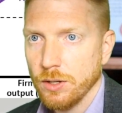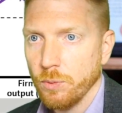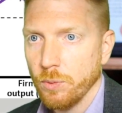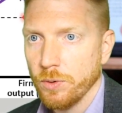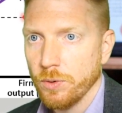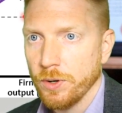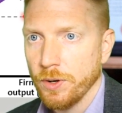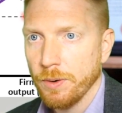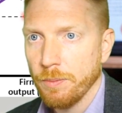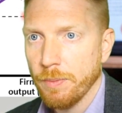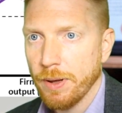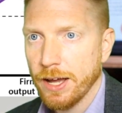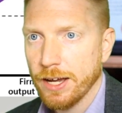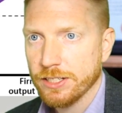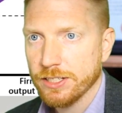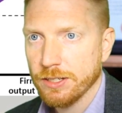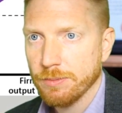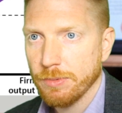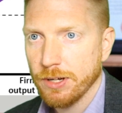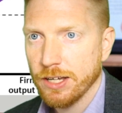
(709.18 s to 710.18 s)
where you
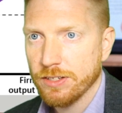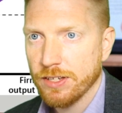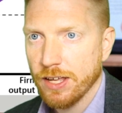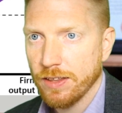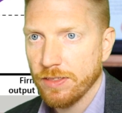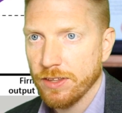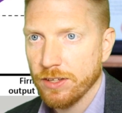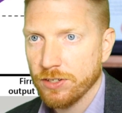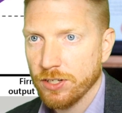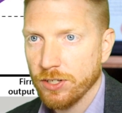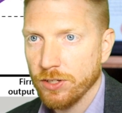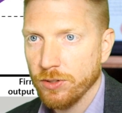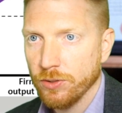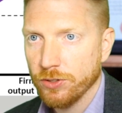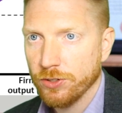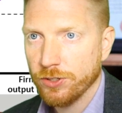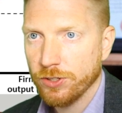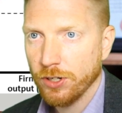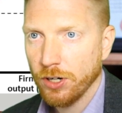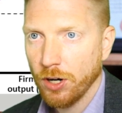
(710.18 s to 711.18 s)
maximize at this Q
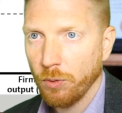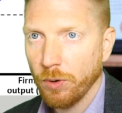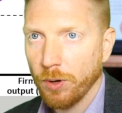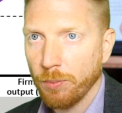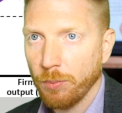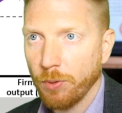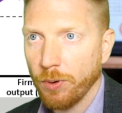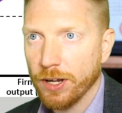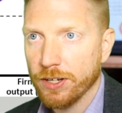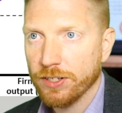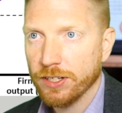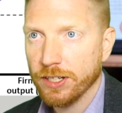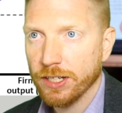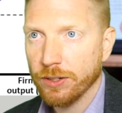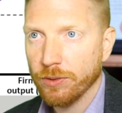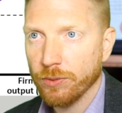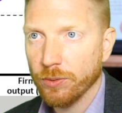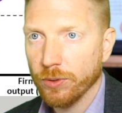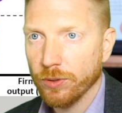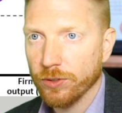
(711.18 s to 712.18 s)
star where price
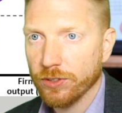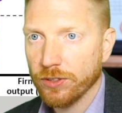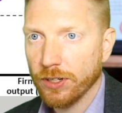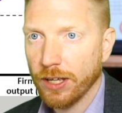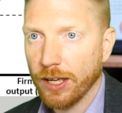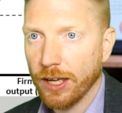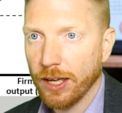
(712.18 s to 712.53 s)
equals